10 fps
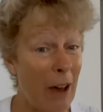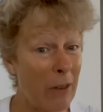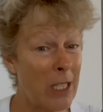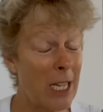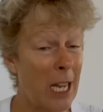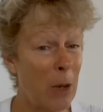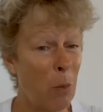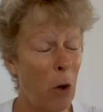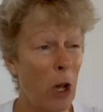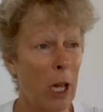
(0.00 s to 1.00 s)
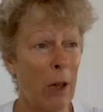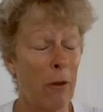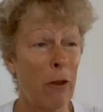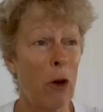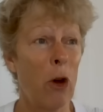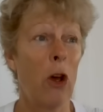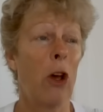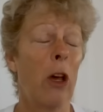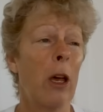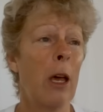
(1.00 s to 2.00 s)
have a team working for
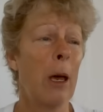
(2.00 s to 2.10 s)
her